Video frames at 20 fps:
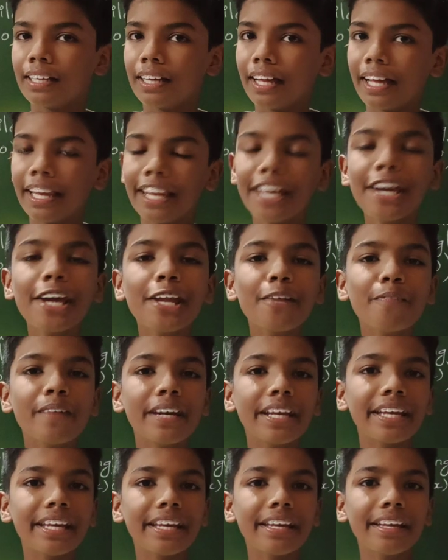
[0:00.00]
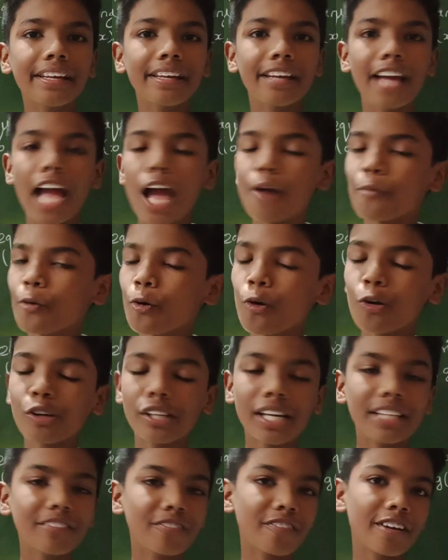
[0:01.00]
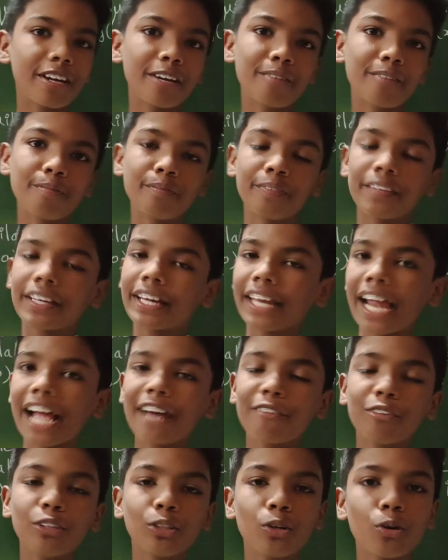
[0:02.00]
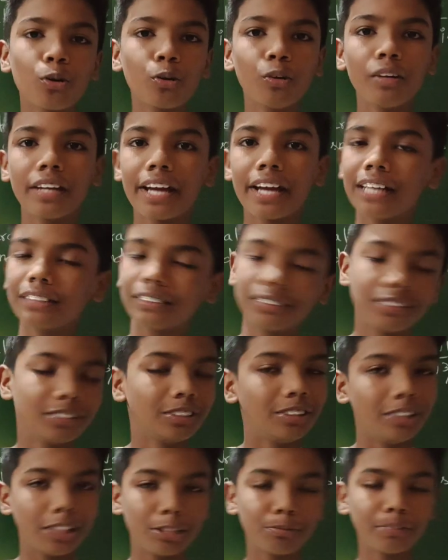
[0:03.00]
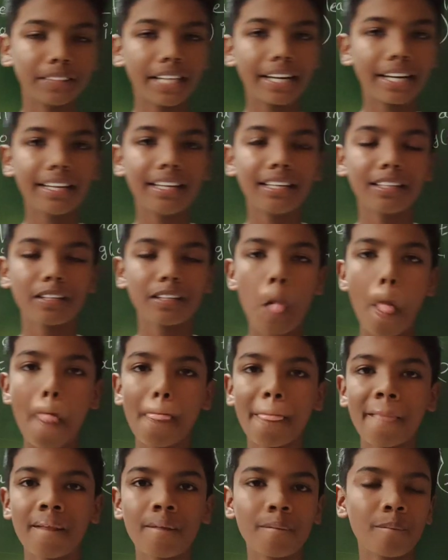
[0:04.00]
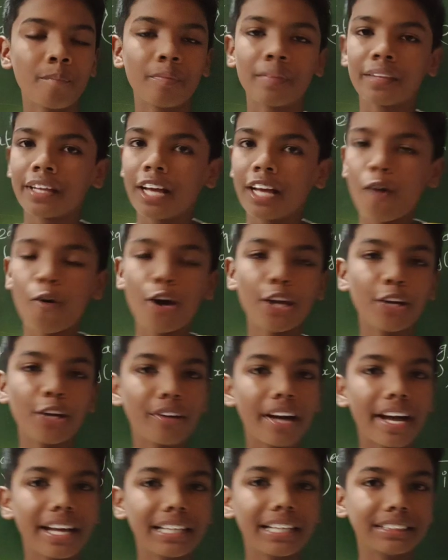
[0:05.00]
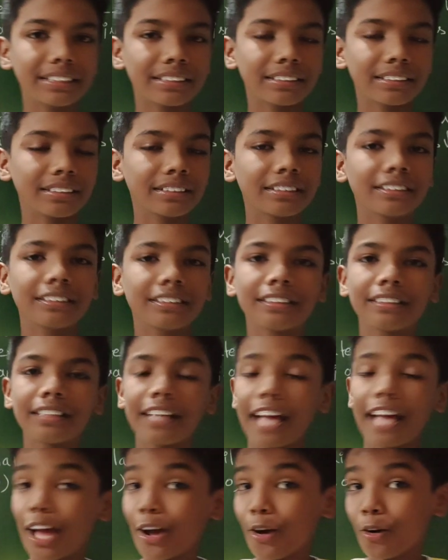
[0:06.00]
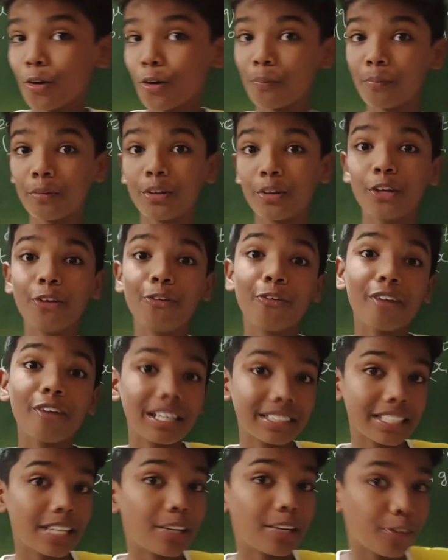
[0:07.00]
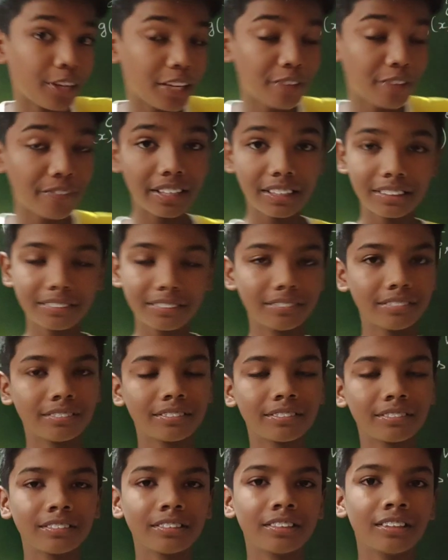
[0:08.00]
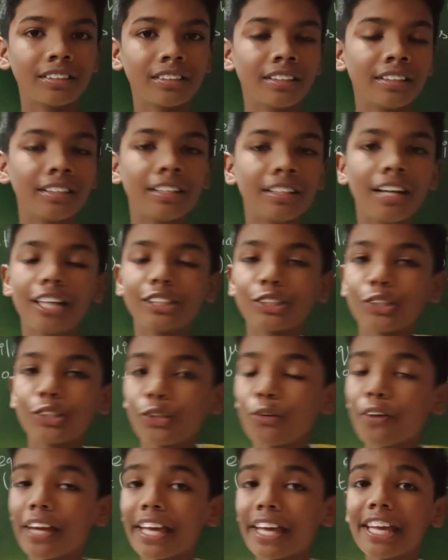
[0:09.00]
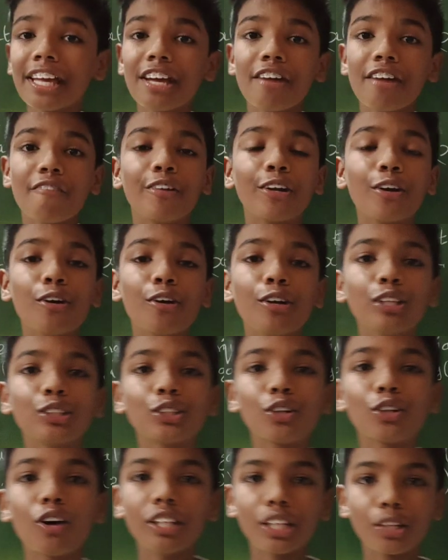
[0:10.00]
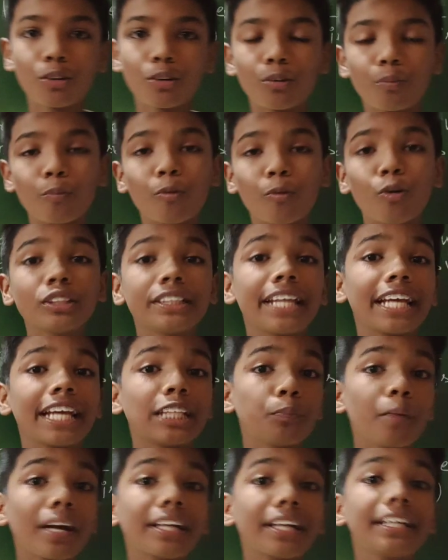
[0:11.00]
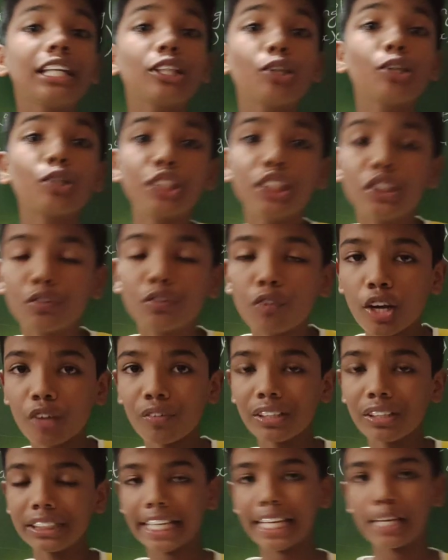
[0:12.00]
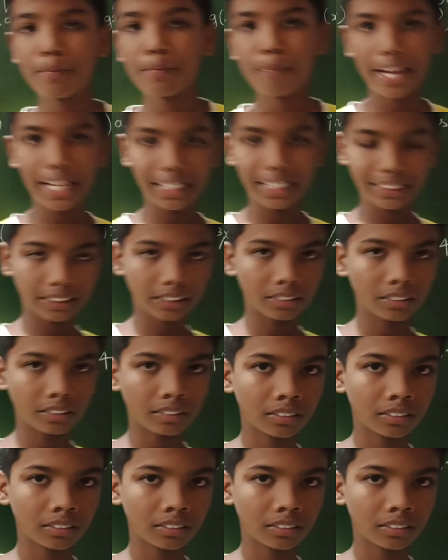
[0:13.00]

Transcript: Hello everybody, I'm Gokulnath from the Crack with Gokulnath YouTube channel. How are you guys? I hope you guys are doing well. So today we're going to solve the most expected questions for our JEE Mains.